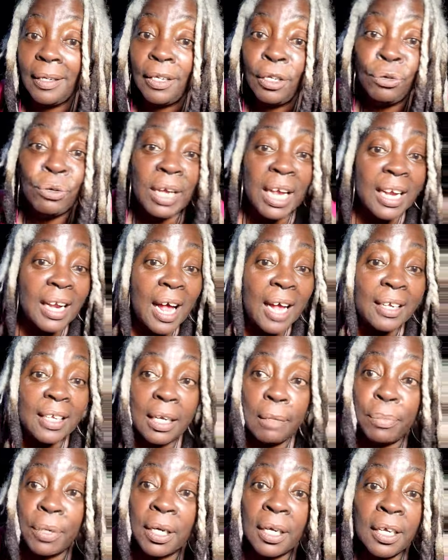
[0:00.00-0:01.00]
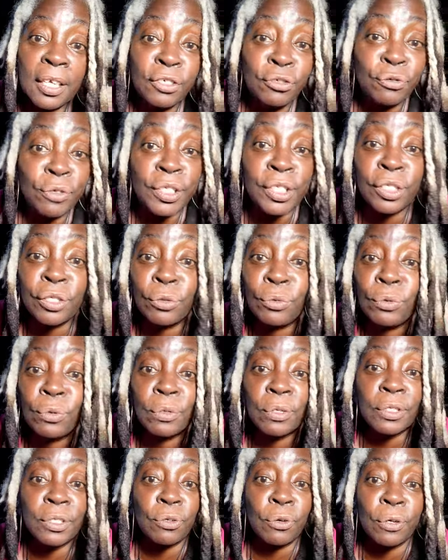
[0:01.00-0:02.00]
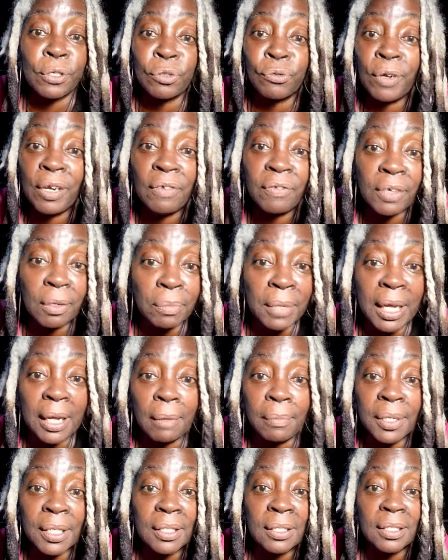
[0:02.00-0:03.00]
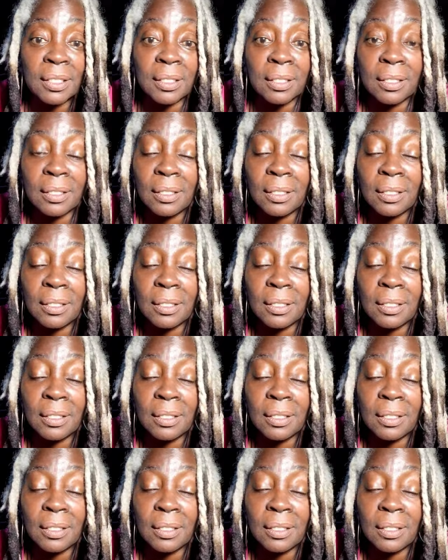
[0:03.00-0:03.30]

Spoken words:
you cannot keep 100 sewers or 12 commandments.